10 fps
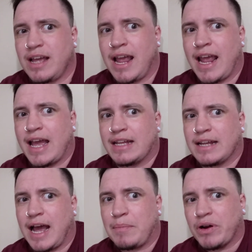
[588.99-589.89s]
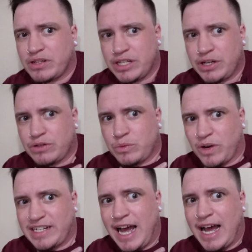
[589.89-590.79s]
and I personally chose to
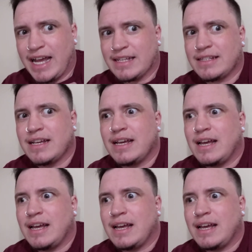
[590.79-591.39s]
wear ties.